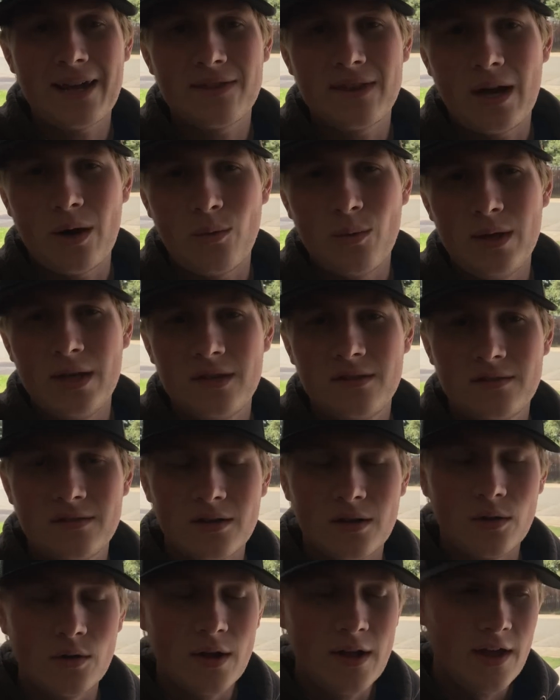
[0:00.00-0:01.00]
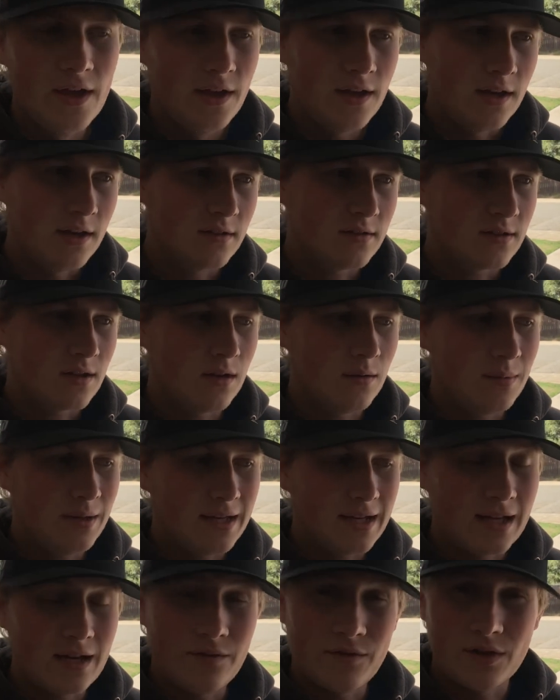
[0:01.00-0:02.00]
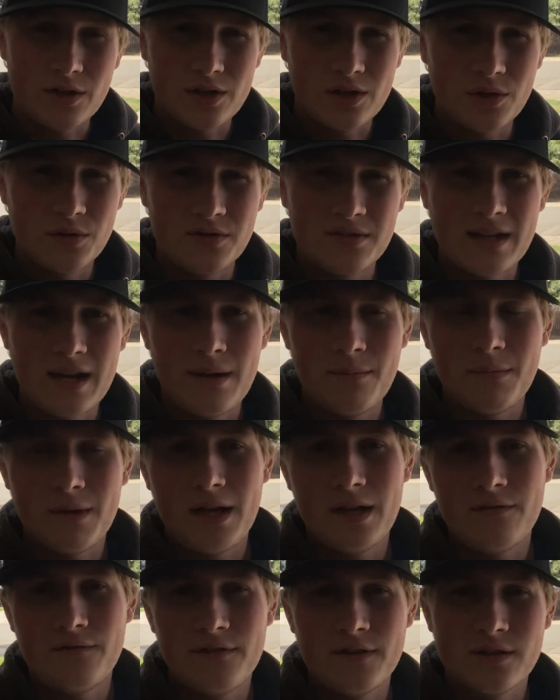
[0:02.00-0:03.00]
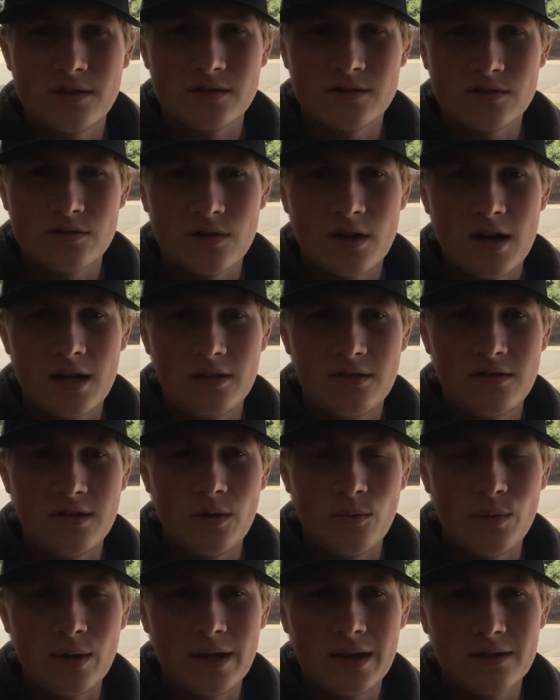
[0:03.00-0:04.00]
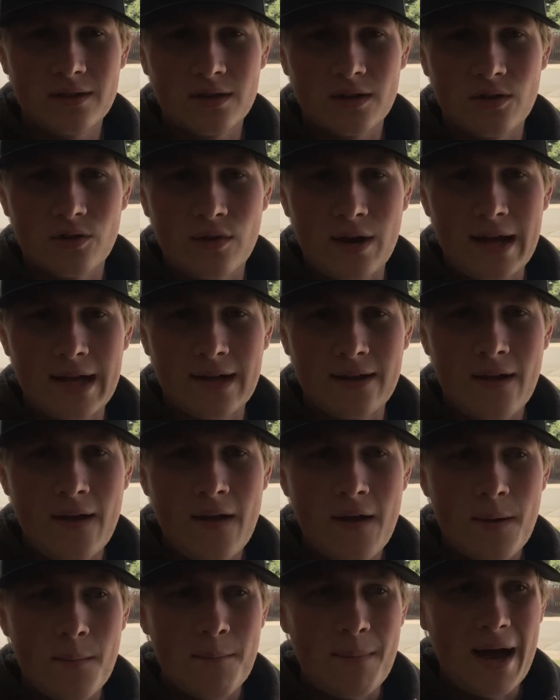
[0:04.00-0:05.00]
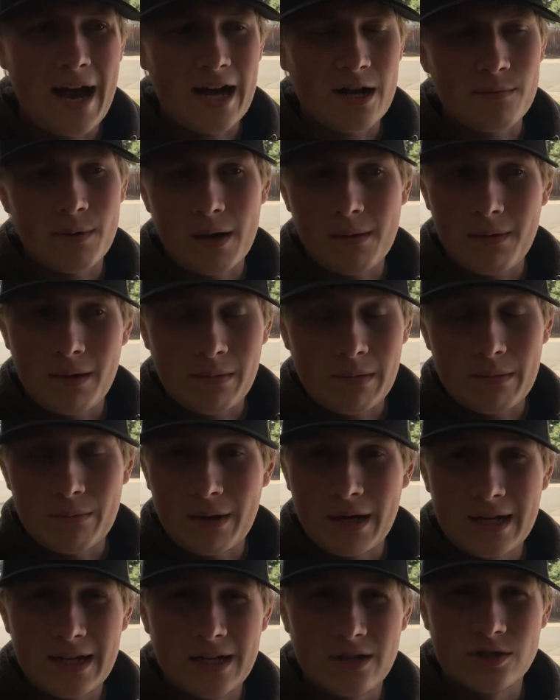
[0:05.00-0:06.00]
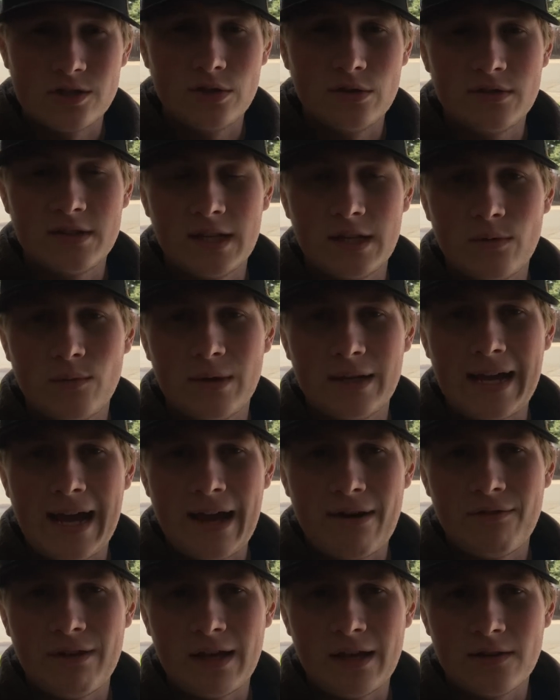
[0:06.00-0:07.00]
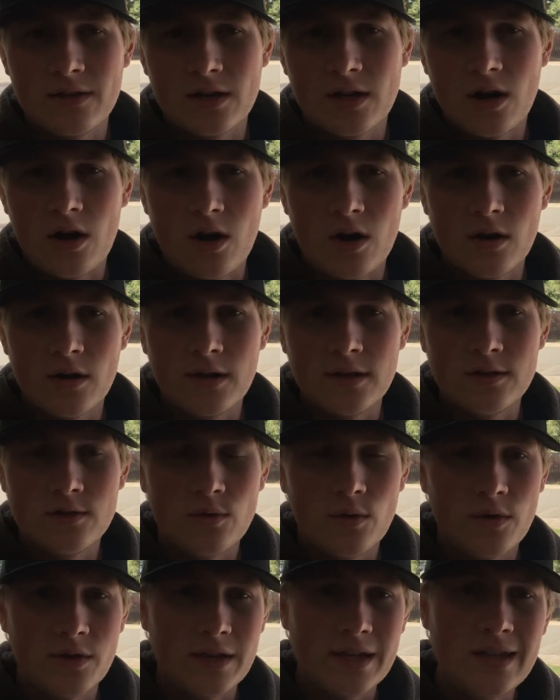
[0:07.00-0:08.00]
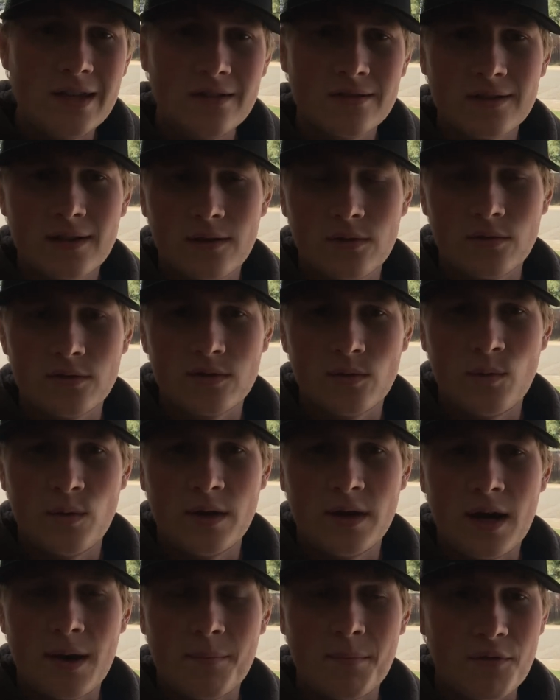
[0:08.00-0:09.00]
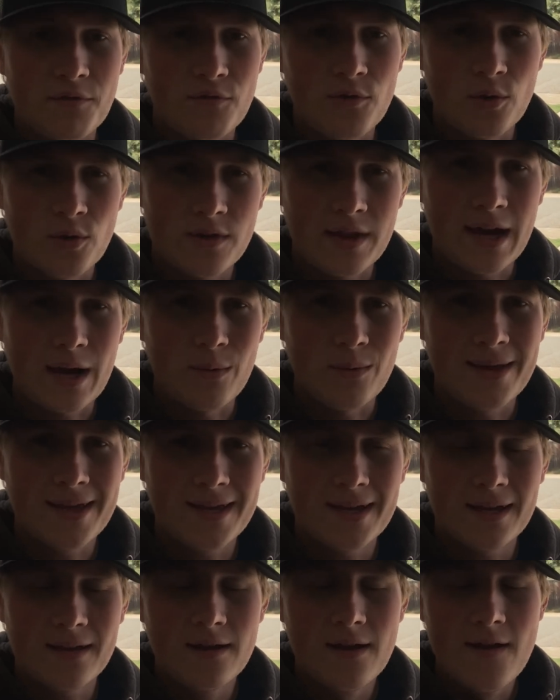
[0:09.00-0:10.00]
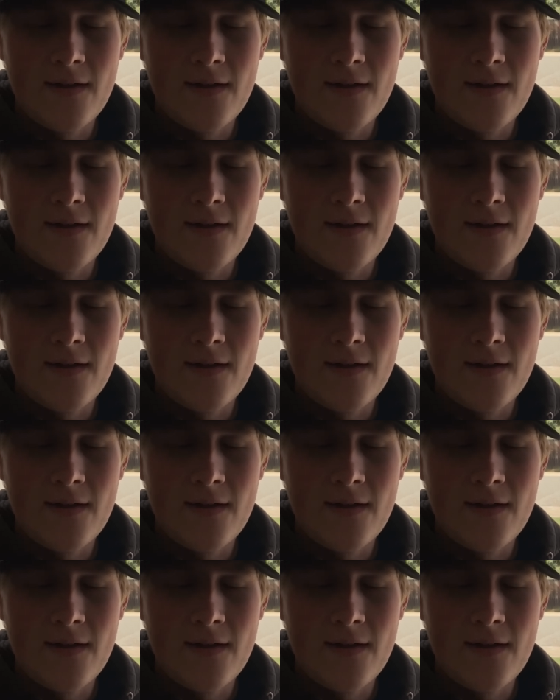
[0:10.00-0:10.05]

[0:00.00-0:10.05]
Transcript: that week. So it's going to be kind of a close timeline, fingers crossed, that we get the crank back by maybe Monday or Tuesday, and we can have it in the car and do all the heat cycles and whatnot before that weekend.